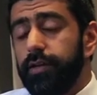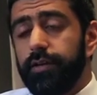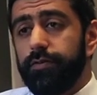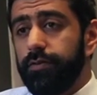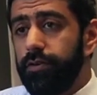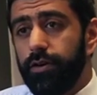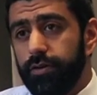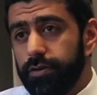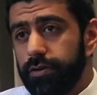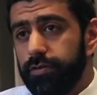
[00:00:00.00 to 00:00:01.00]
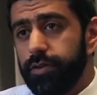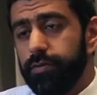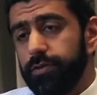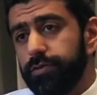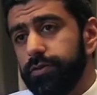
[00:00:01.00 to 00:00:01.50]
have got
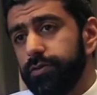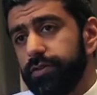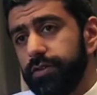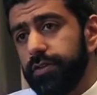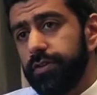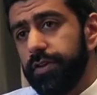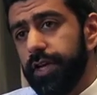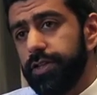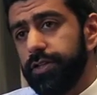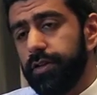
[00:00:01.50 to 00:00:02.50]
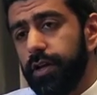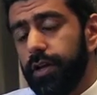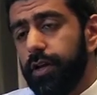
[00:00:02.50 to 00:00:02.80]
responsible sourcing certification,